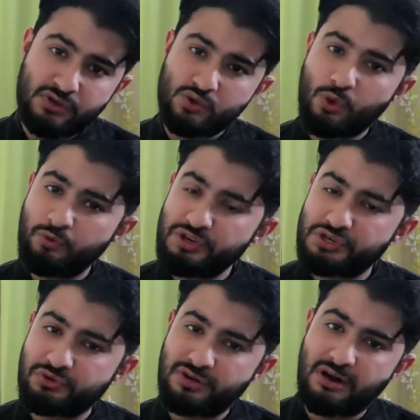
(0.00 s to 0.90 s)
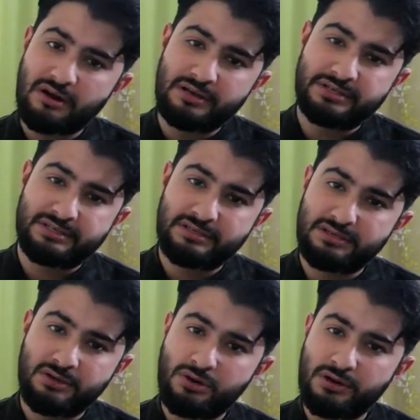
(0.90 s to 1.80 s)
So we should not
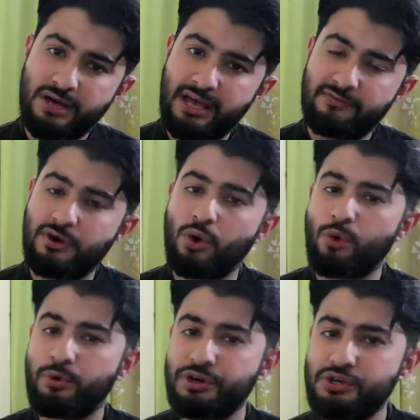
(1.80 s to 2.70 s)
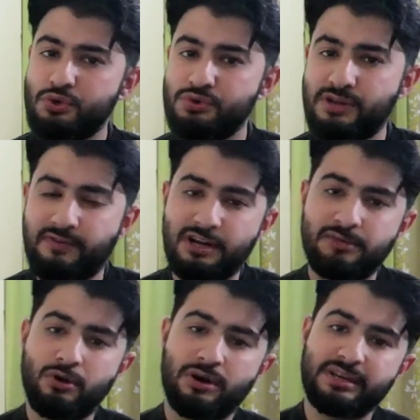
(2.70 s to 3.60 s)
have the overuse of
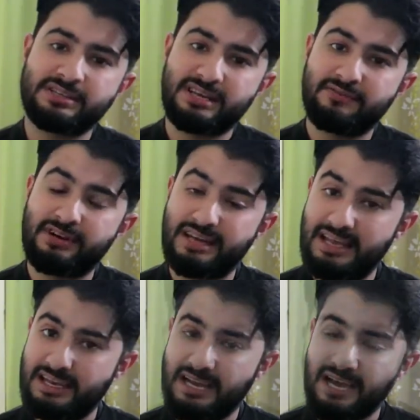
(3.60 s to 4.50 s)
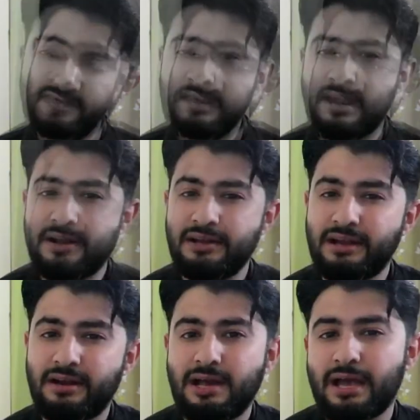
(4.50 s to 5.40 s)
antibiotics in our daily life.
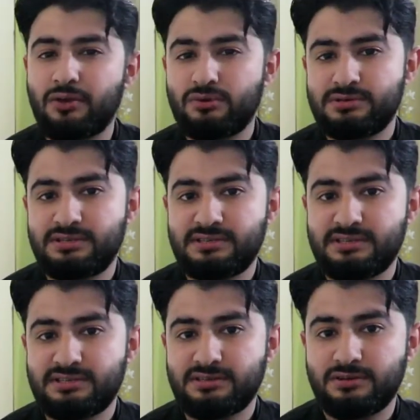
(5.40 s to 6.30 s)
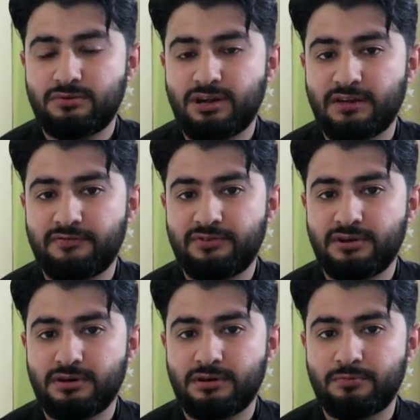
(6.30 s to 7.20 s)
Inadequate diagnosis is one of
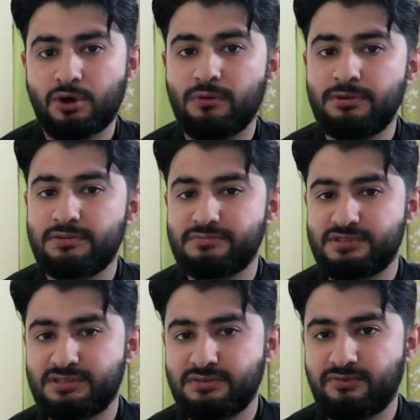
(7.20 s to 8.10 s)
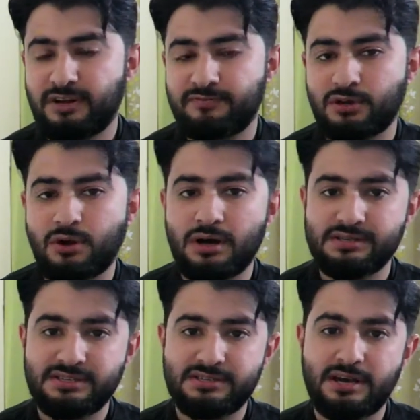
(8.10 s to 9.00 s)
the problems, one of the
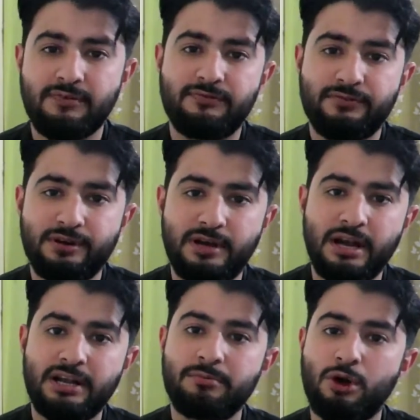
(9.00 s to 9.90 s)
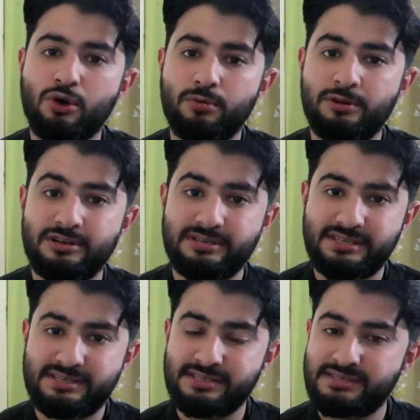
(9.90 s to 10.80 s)
causes of antimicrobial
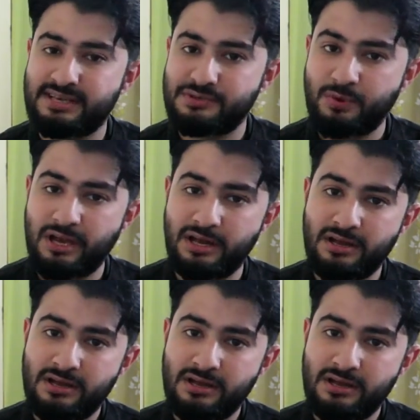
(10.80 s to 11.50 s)
resistance as well.